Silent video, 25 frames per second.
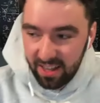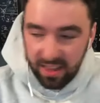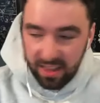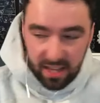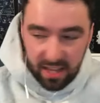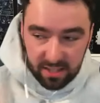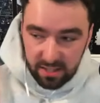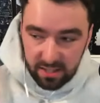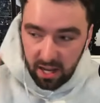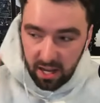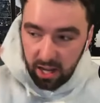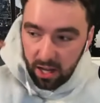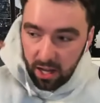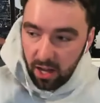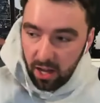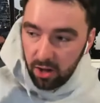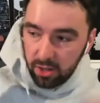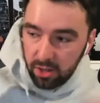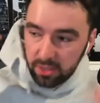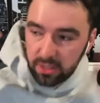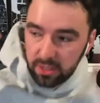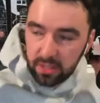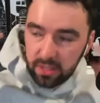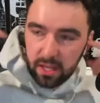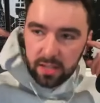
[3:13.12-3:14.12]
It's uh,
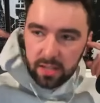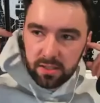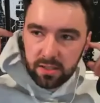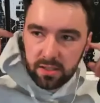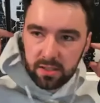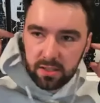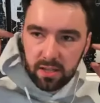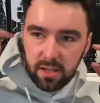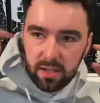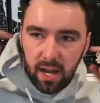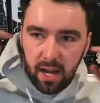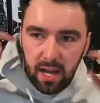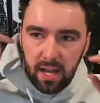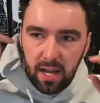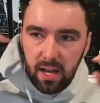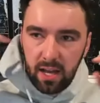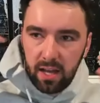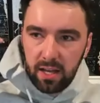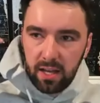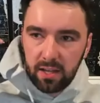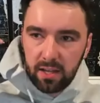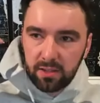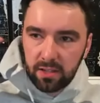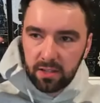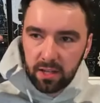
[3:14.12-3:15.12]
honestly, there's this guy.
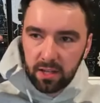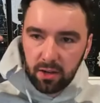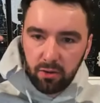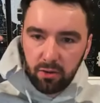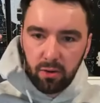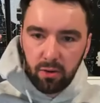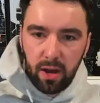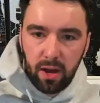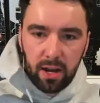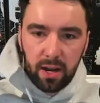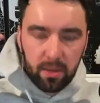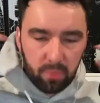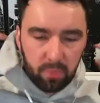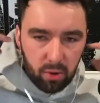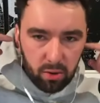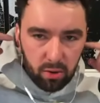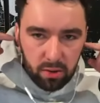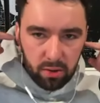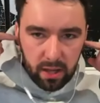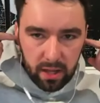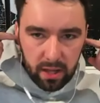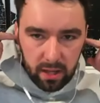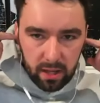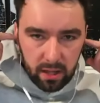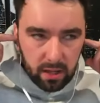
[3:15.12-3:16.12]
It's incredible.
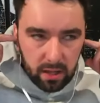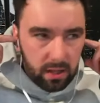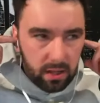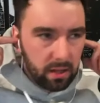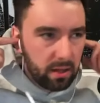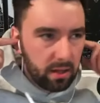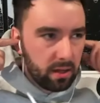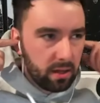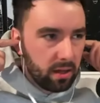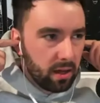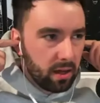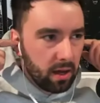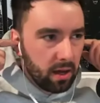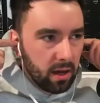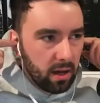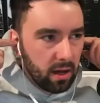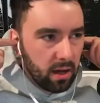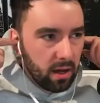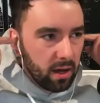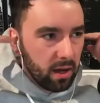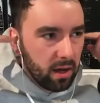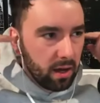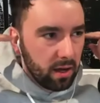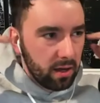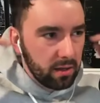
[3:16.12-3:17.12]
They
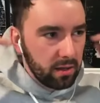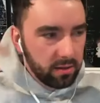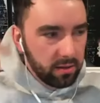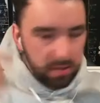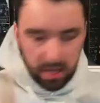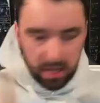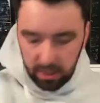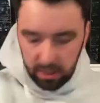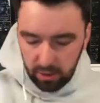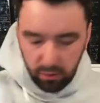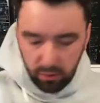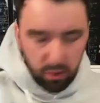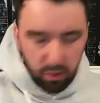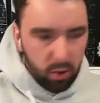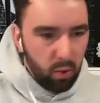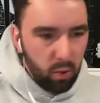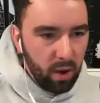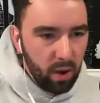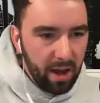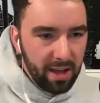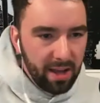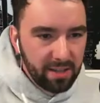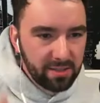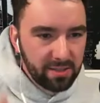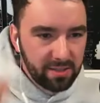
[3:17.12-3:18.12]
uh, take the
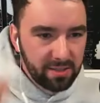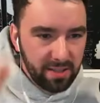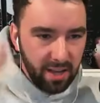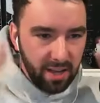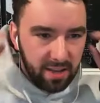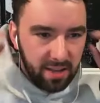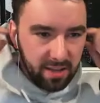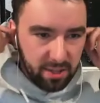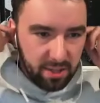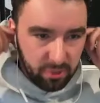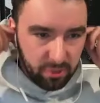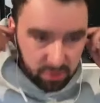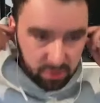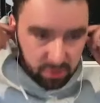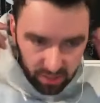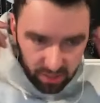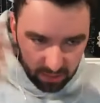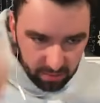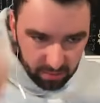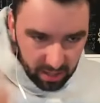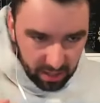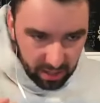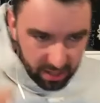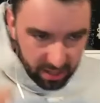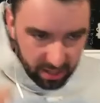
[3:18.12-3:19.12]
request, and then you'll see him
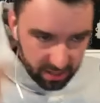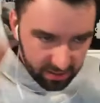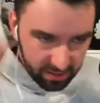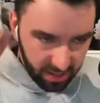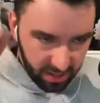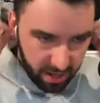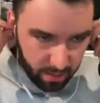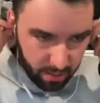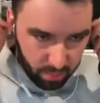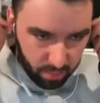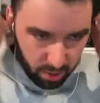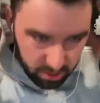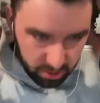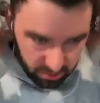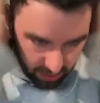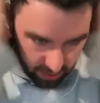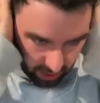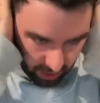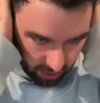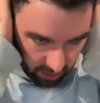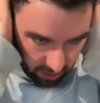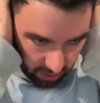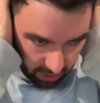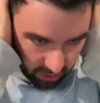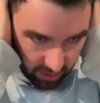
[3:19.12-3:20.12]
like get his AirPods
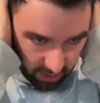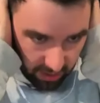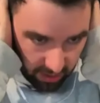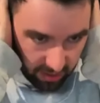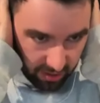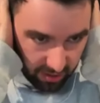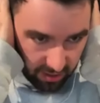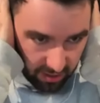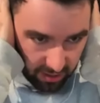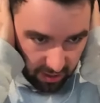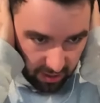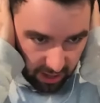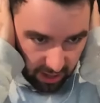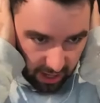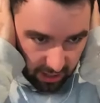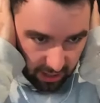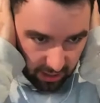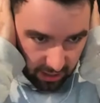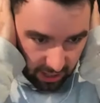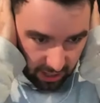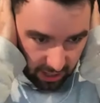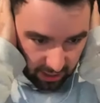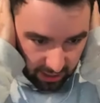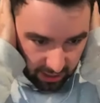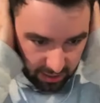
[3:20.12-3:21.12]
out and
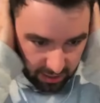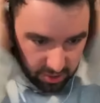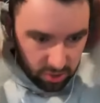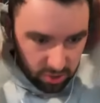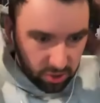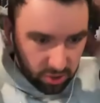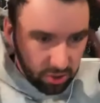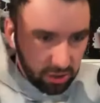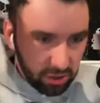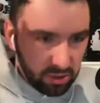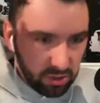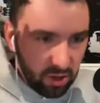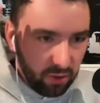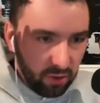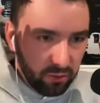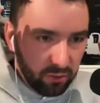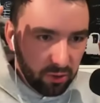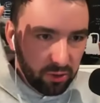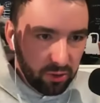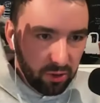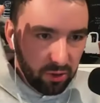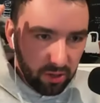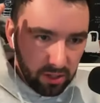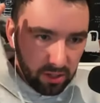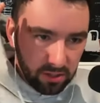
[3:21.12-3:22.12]
like listen to the song for
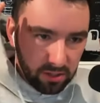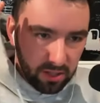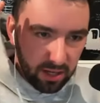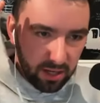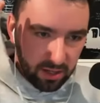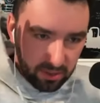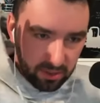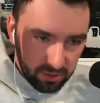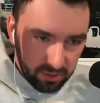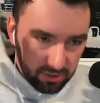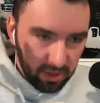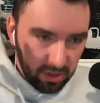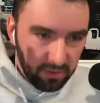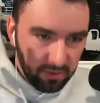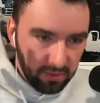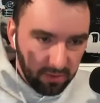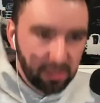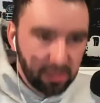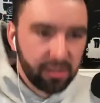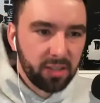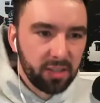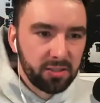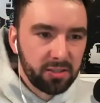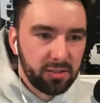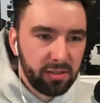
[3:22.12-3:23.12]
30 seconds. Obviously, he
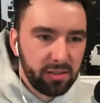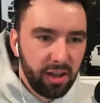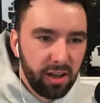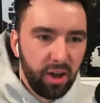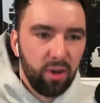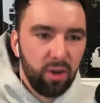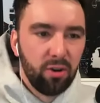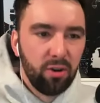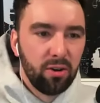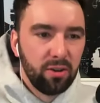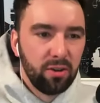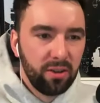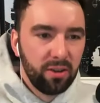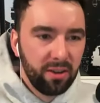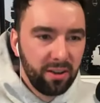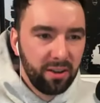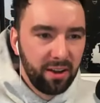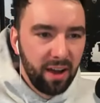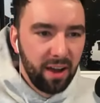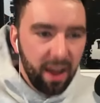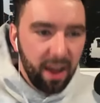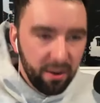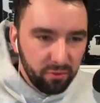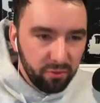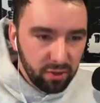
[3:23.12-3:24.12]
doesn't know
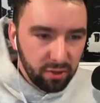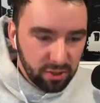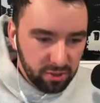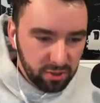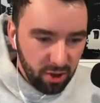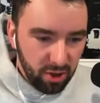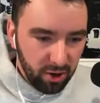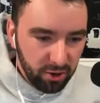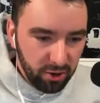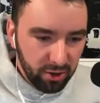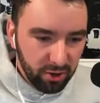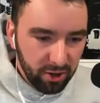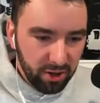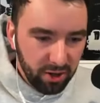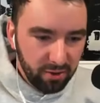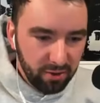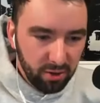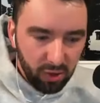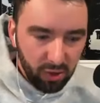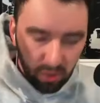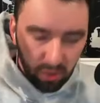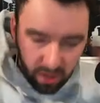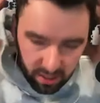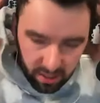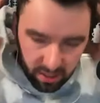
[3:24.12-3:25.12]
every song you're going to
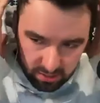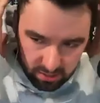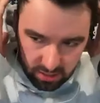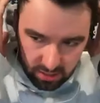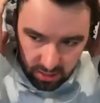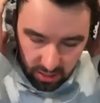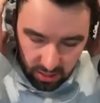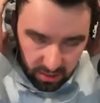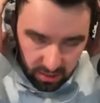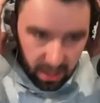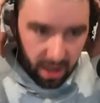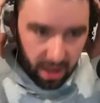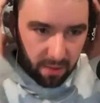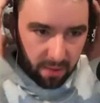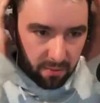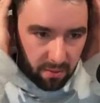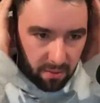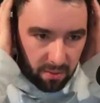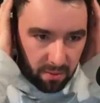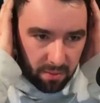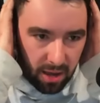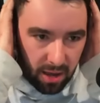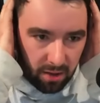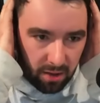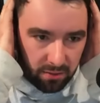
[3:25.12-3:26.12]
request, and in that
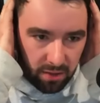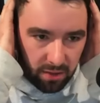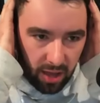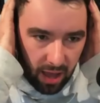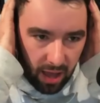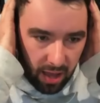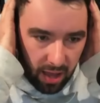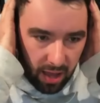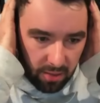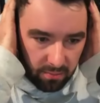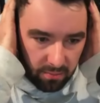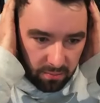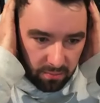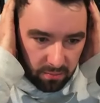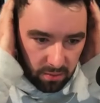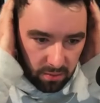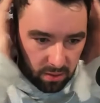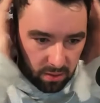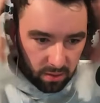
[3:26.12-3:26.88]
amount of time,